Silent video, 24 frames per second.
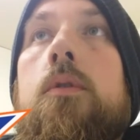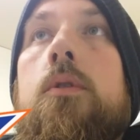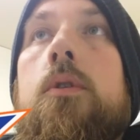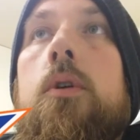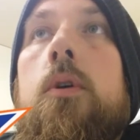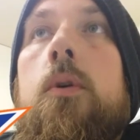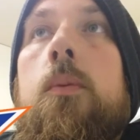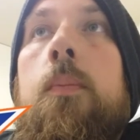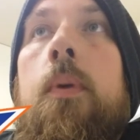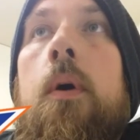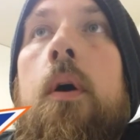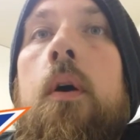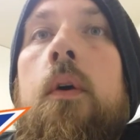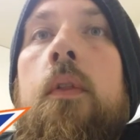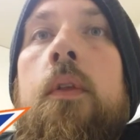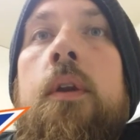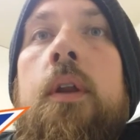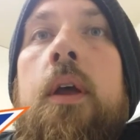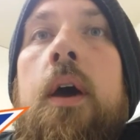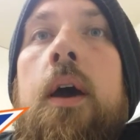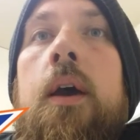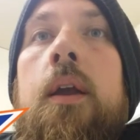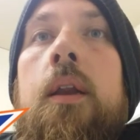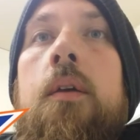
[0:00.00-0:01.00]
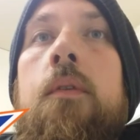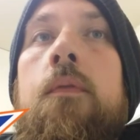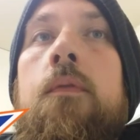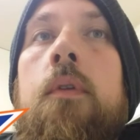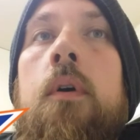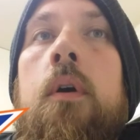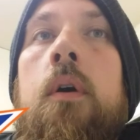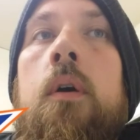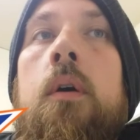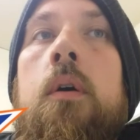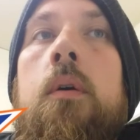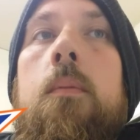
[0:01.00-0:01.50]
Still part of the daily
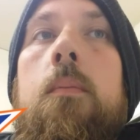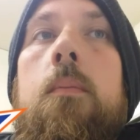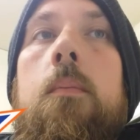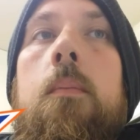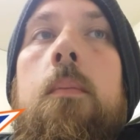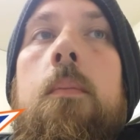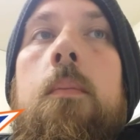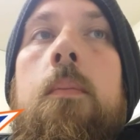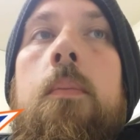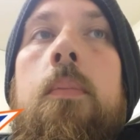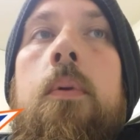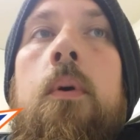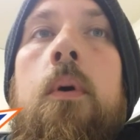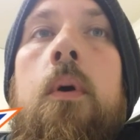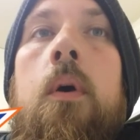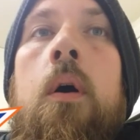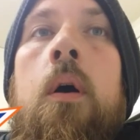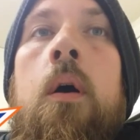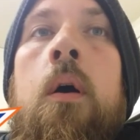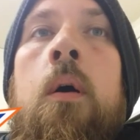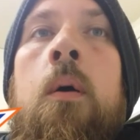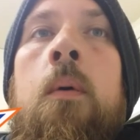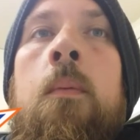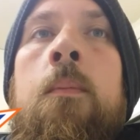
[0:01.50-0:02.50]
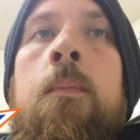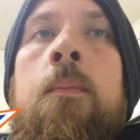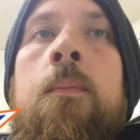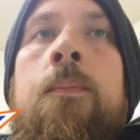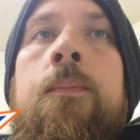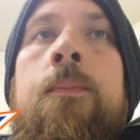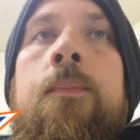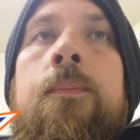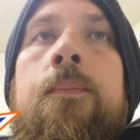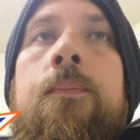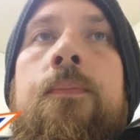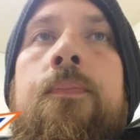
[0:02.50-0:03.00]
vlog, but
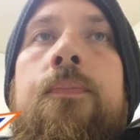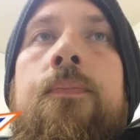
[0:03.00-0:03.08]
um